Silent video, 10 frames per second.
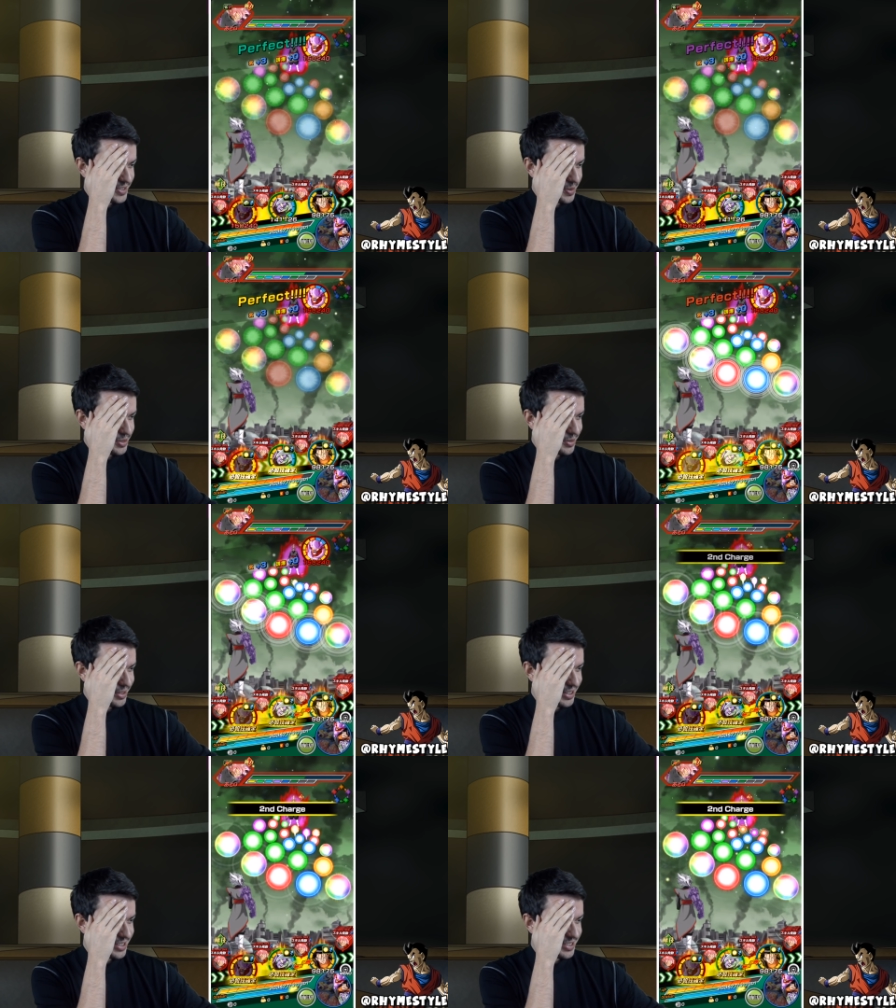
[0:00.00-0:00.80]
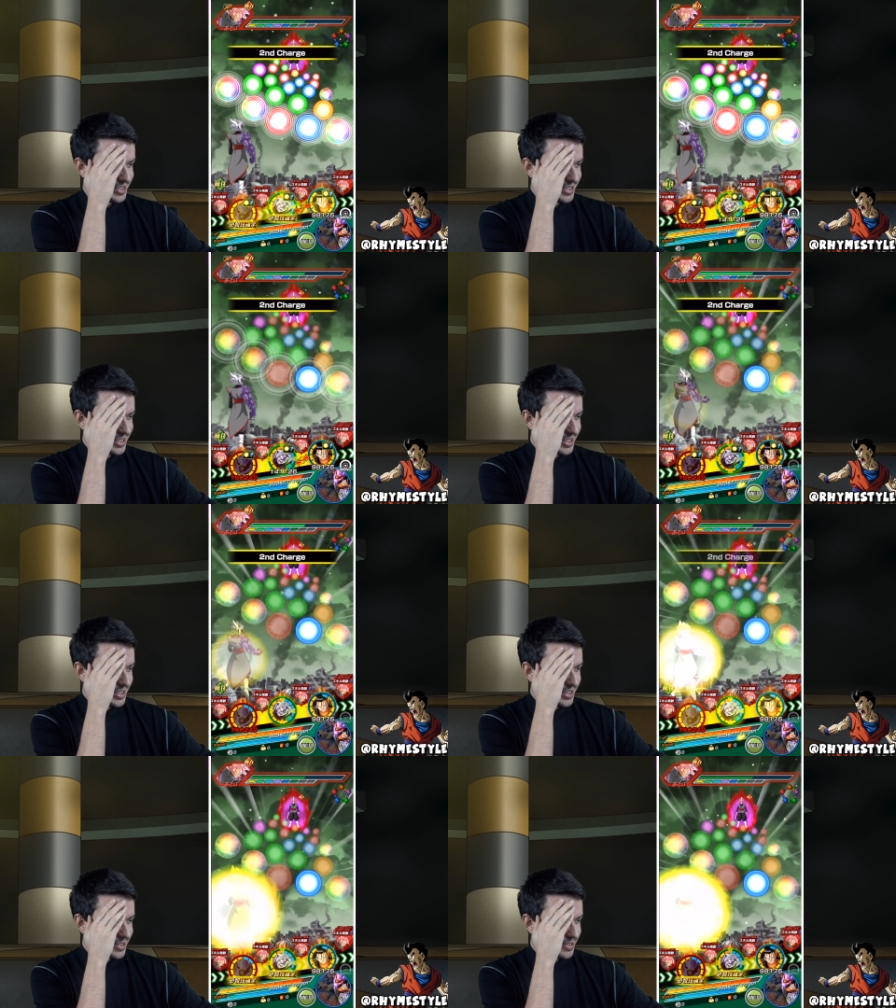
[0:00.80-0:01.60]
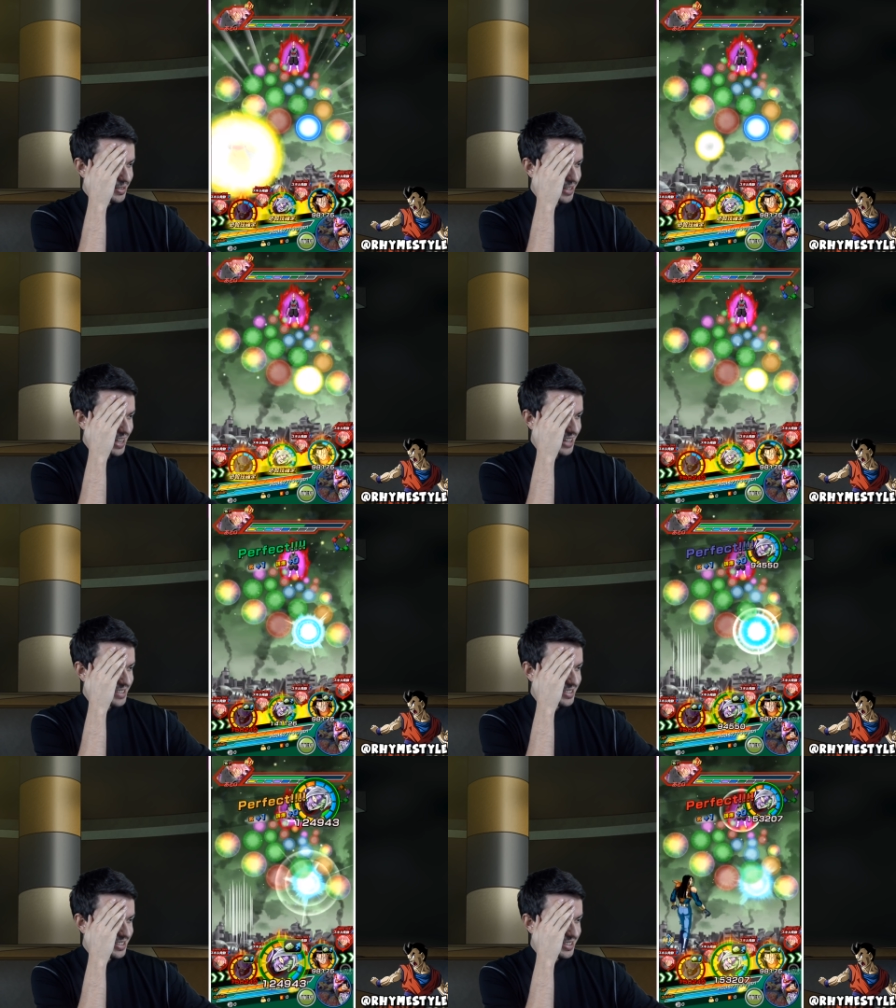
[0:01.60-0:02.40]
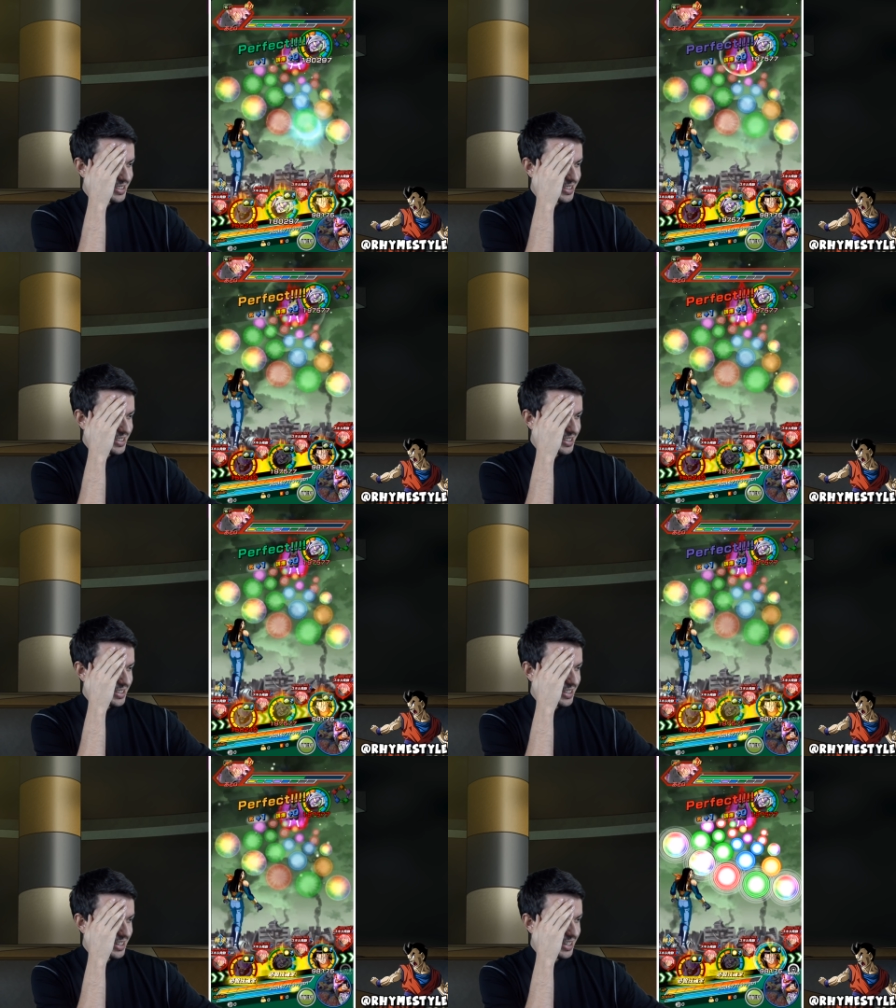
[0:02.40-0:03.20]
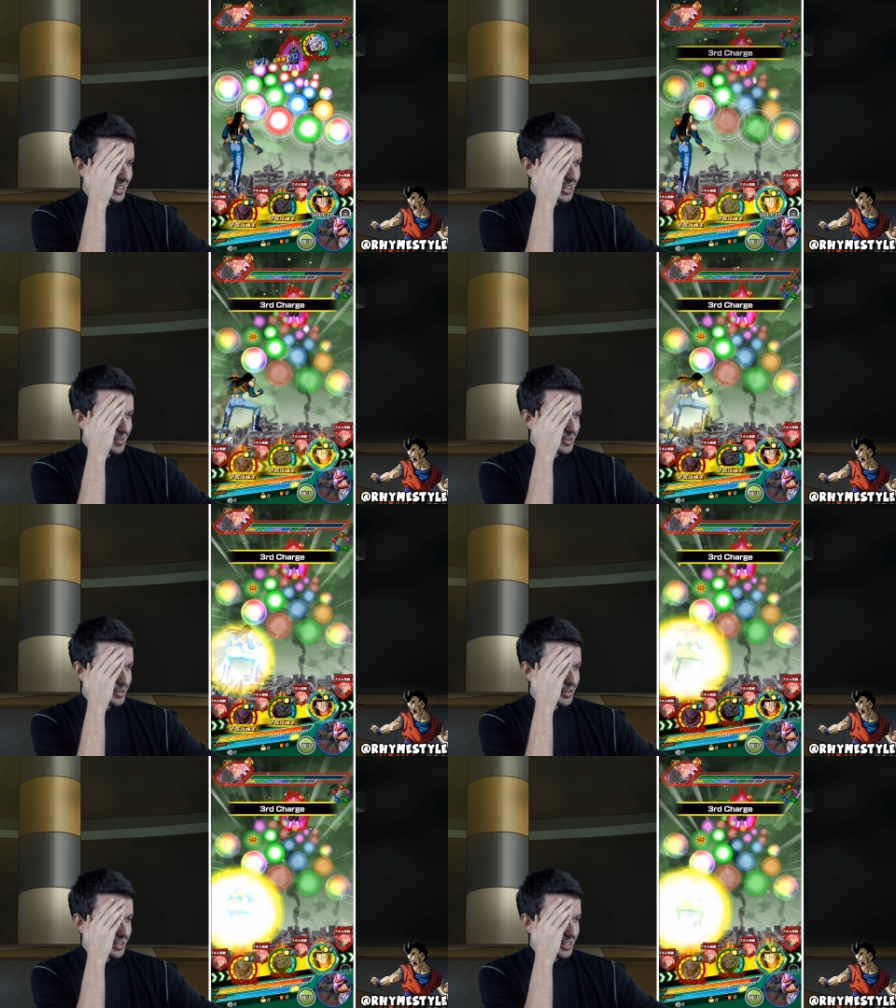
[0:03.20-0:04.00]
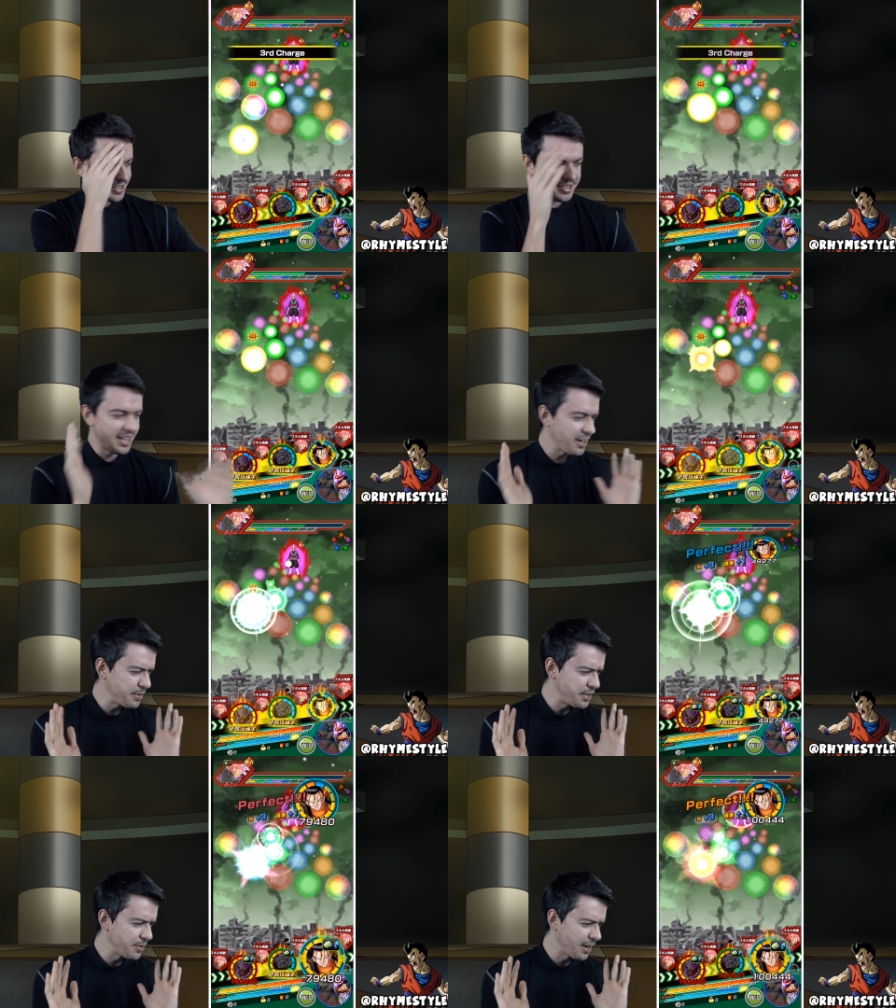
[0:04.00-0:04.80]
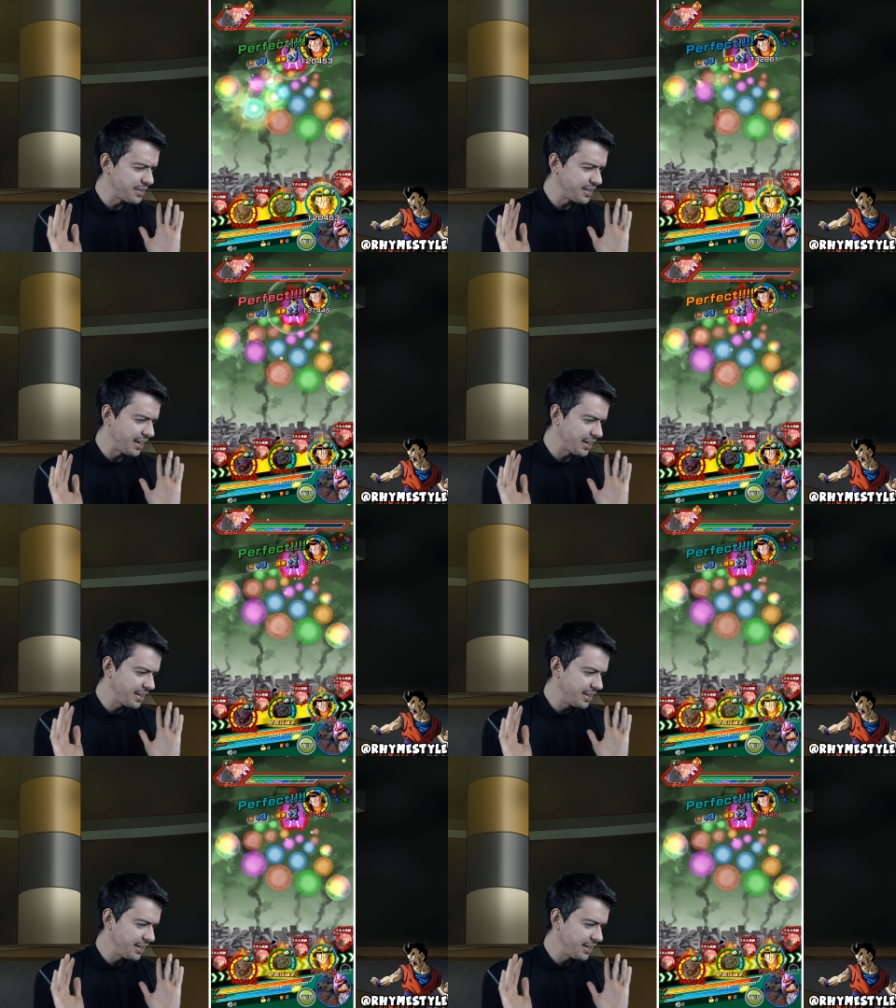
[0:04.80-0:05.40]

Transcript: So we'll do this, do that, and then we'll do this. This is not gonna be Dokkan attack.